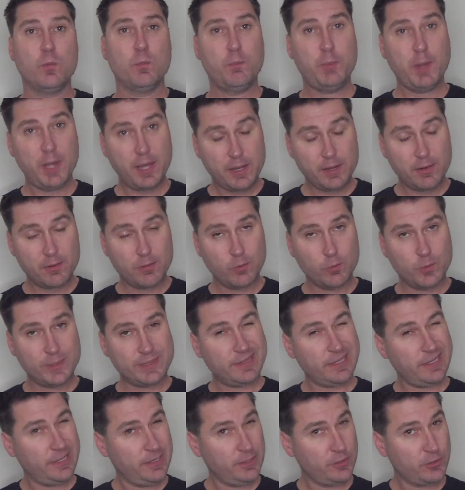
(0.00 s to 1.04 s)
But with
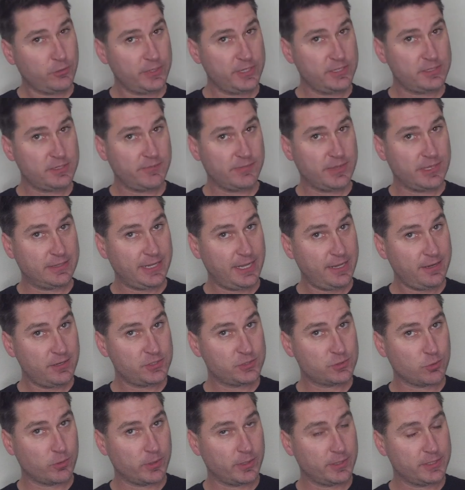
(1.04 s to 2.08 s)
the increase of the data
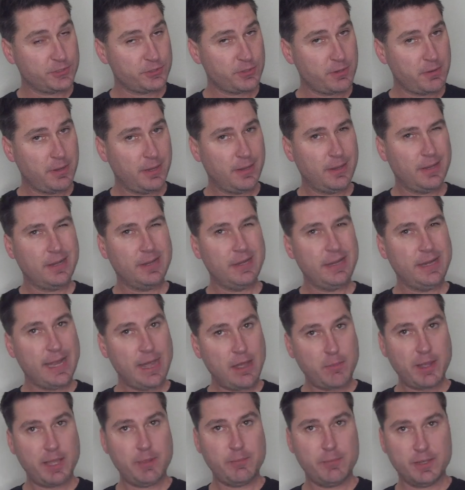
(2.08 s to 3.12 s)
storage,
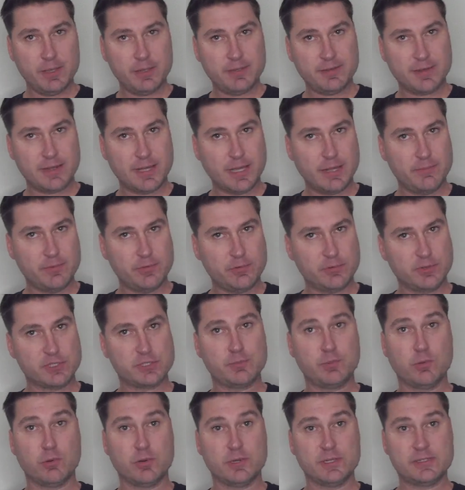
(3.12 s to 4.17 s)
now might be a time to
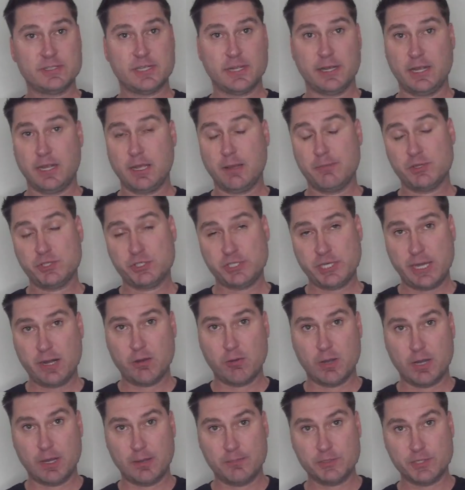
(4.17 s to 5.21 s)
explore setting up a
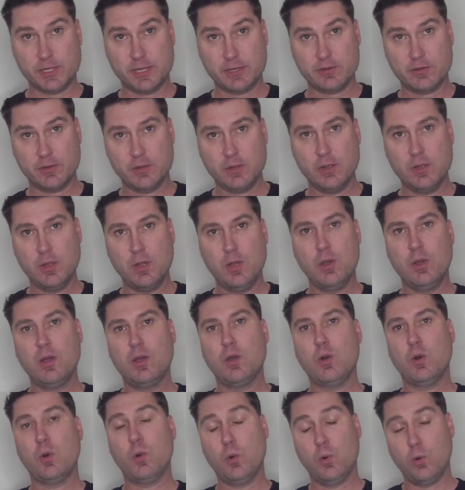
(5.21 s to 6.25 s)
shadow object.
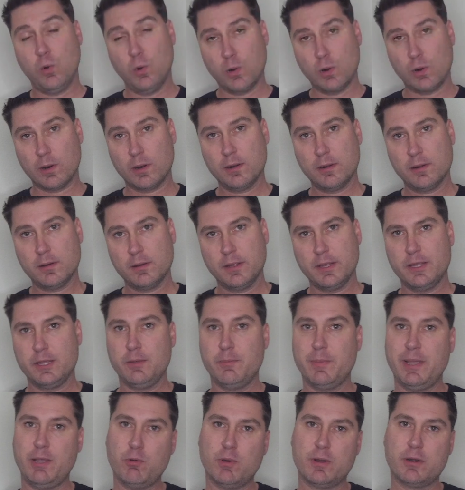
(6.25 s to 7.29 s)
Or you
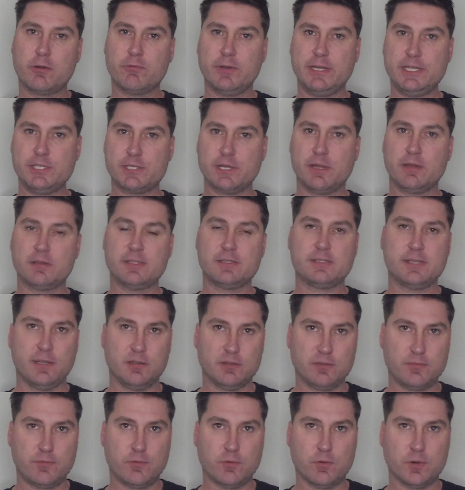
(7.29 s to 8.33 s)
may want to reach out to
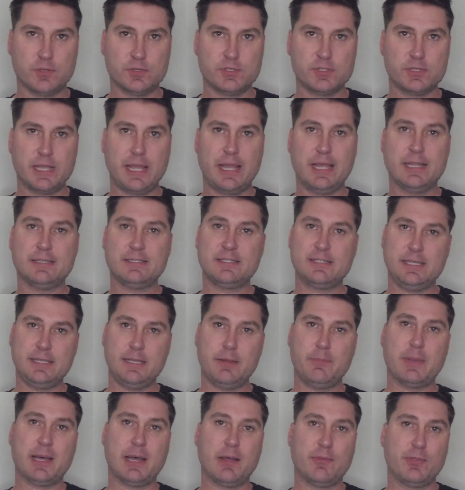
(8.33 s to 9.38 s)
Salesforce and see
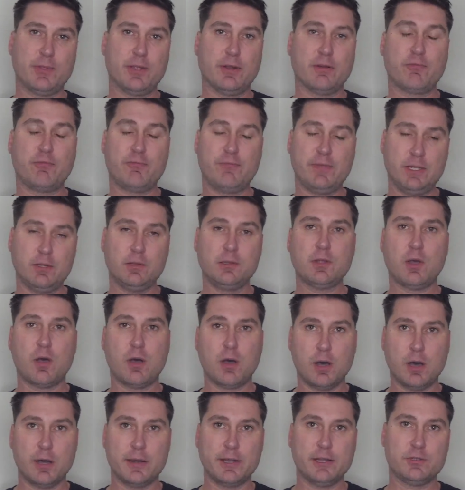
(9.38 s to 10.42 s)
about their Field
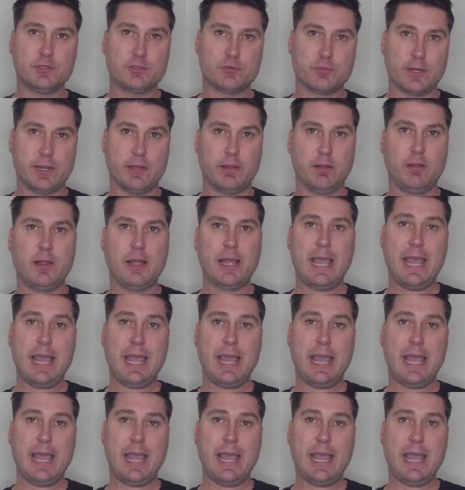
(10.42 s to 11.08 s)
Audit Trail